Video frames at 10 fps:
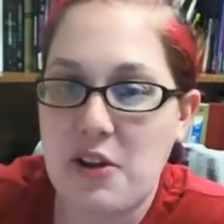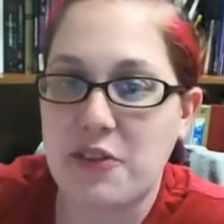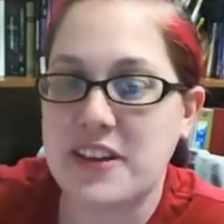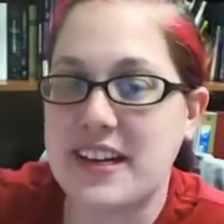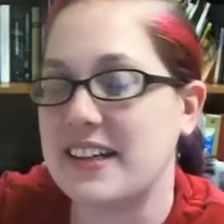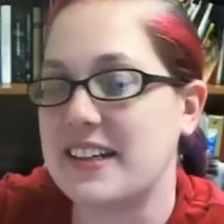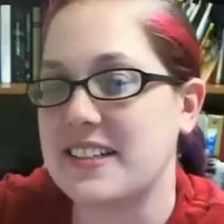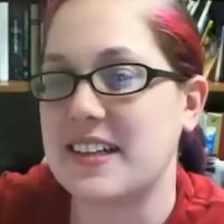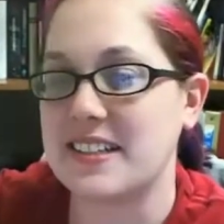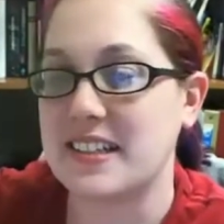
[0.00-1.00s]
if the data
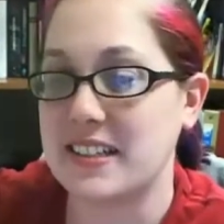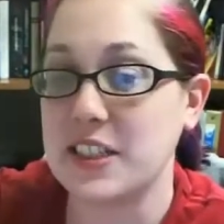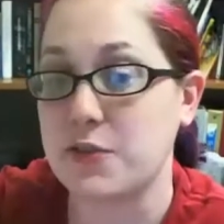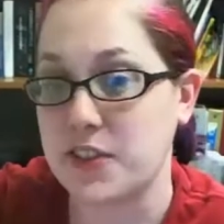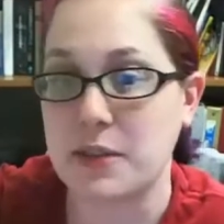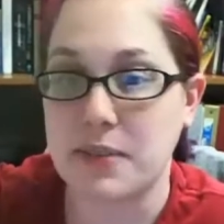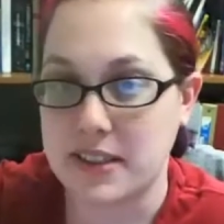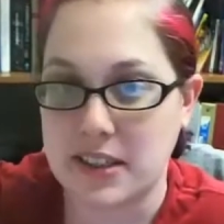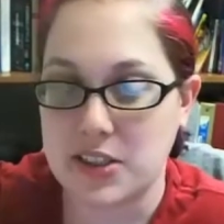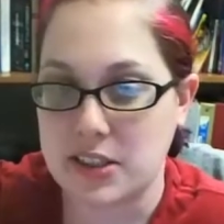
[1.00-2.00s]
doesn't exist for something
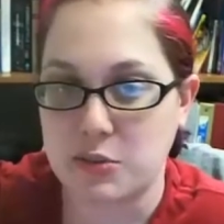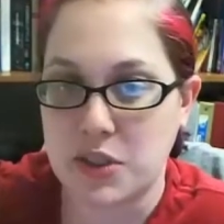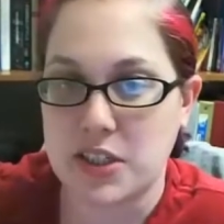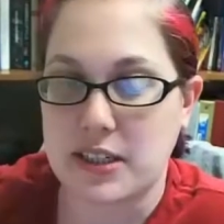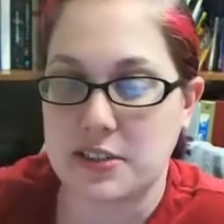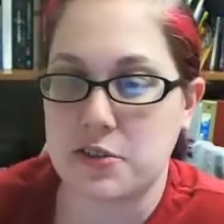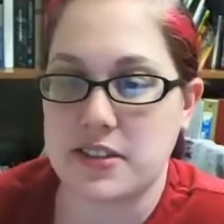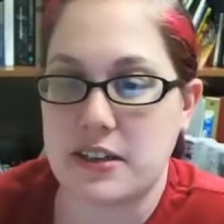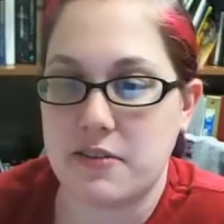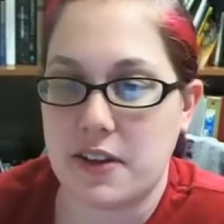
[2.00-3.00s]
such as which dinosaurs
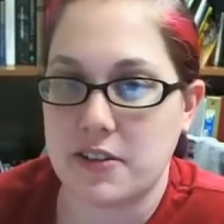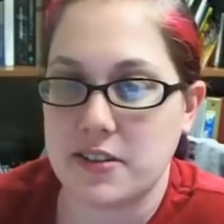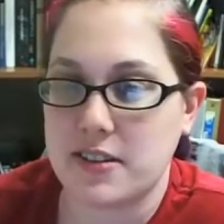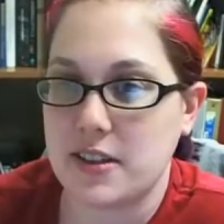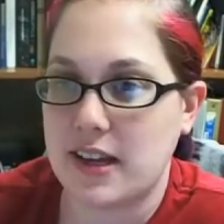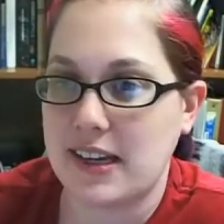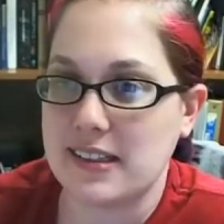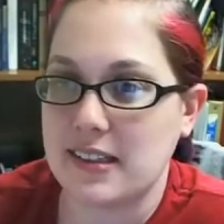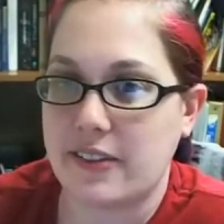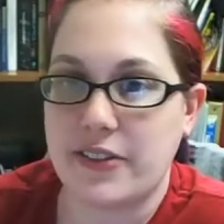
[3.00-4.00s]
had feathers, you
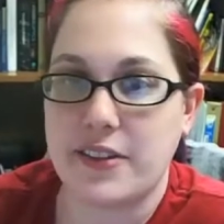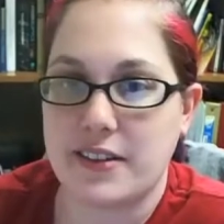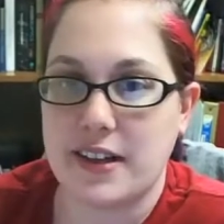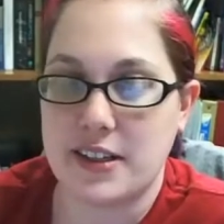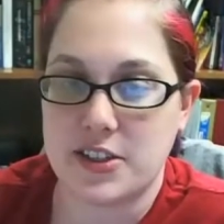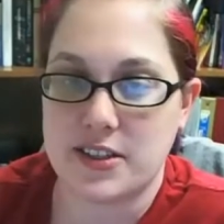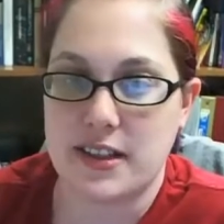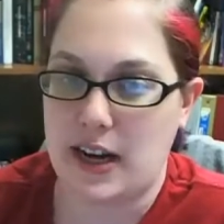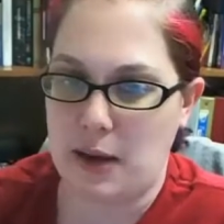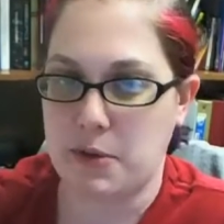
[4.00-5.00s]
can't let the kid just
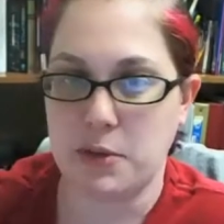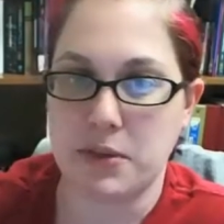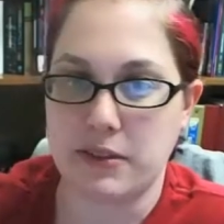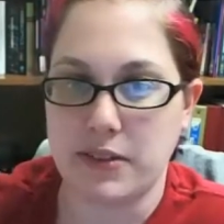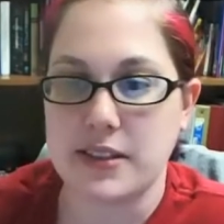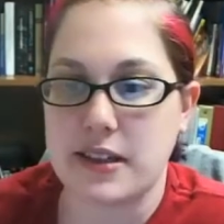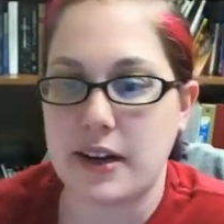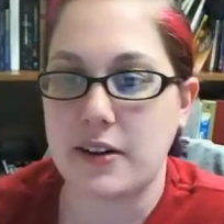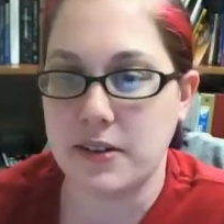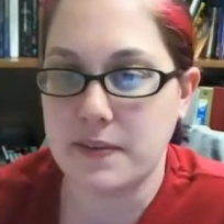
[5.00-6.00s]
say, "I'm going to believe this
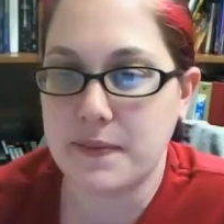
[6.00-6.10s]
now."